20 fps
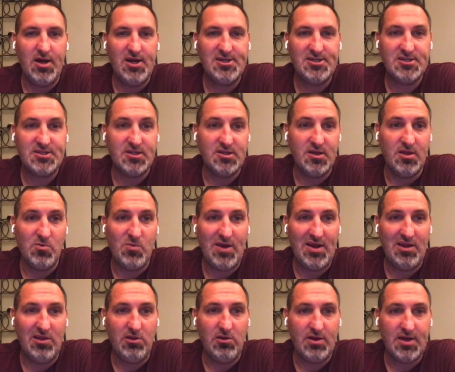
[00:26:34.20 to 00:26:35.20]
Just another
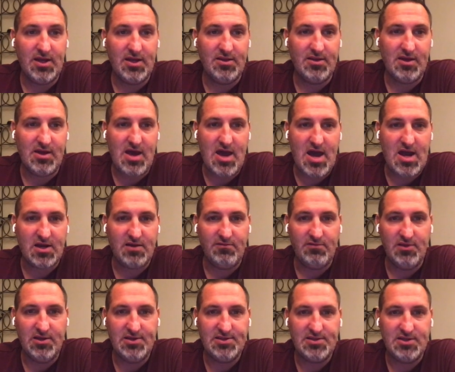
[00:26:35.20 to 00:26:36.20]
way to look at it, the
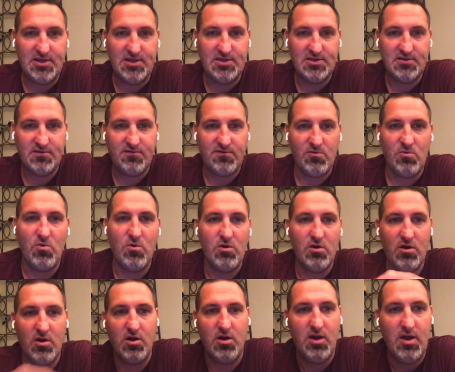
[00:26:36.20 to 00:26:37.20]
active listings
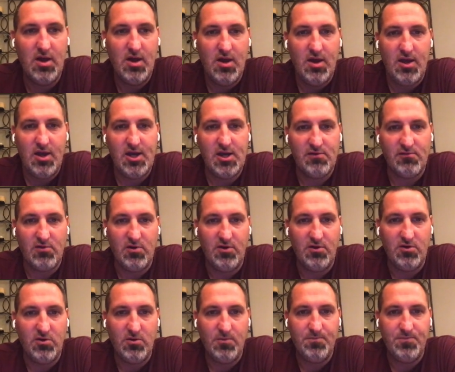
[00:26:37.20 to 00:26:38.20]
for Anne
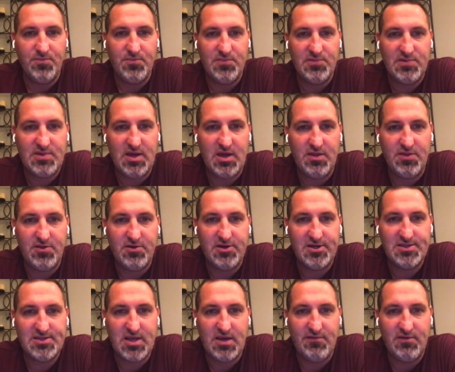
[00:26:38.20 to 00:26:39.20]
Arundel,
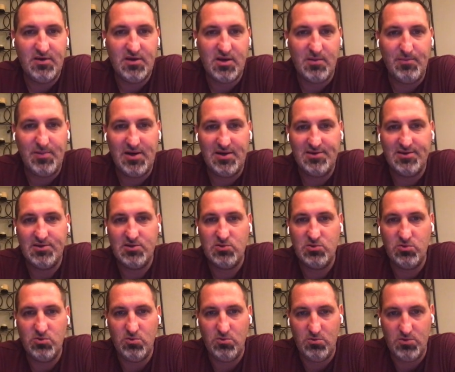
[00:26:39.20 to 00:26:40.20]
1037 compared to
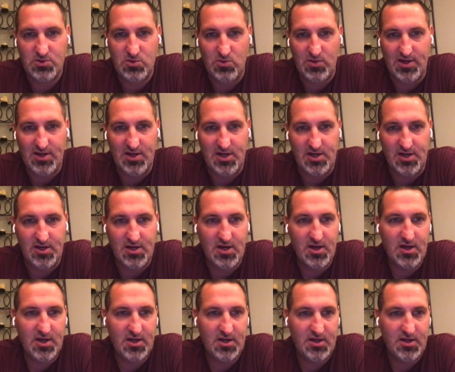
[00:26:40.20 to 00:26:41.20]

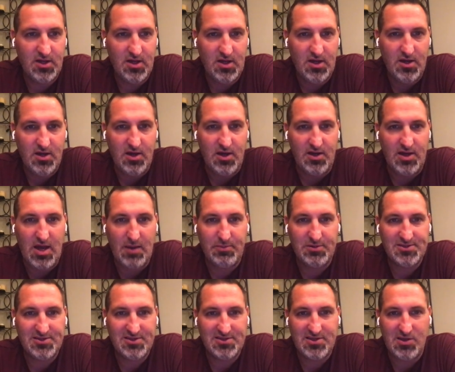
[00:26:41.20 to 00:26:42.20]
2099.
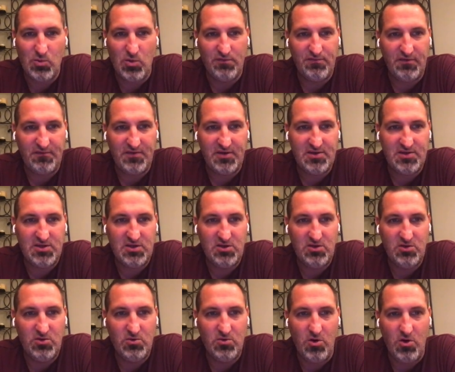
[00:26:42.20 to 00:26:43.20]
Annapolis, you can see
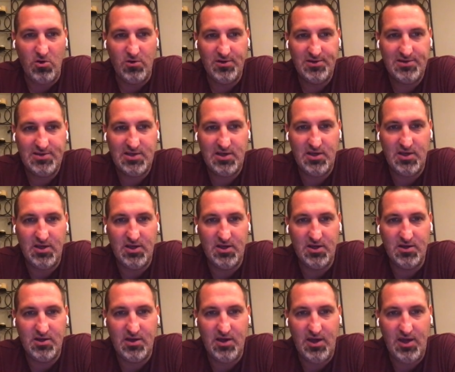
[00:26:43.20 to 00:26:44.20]
152,
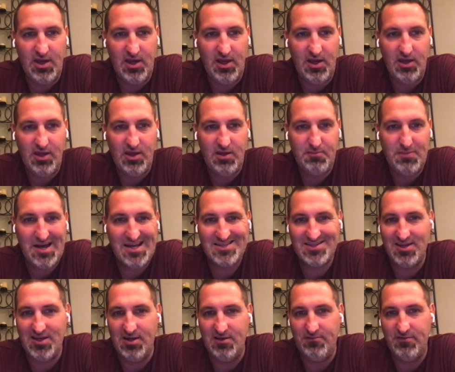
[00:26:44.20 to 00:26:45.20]
Odenton, 80,
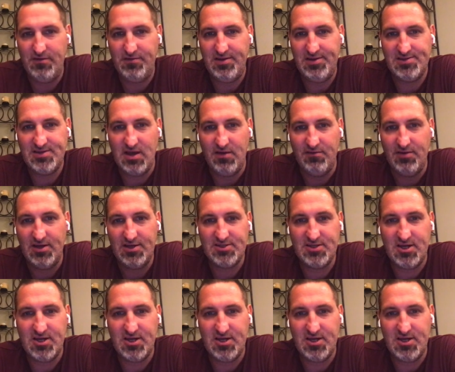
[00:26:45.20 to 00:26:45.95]
Pasadena, 57.